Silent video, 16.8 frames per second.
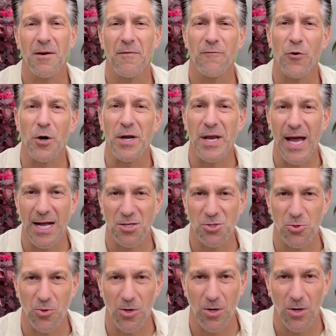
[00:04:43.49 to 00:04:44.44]
for
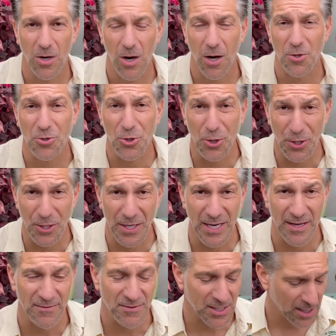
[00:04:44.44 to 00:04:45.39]
natural
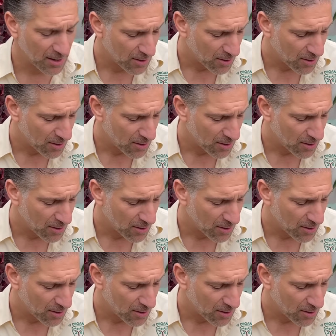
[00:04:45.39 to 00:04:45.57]
alternatives.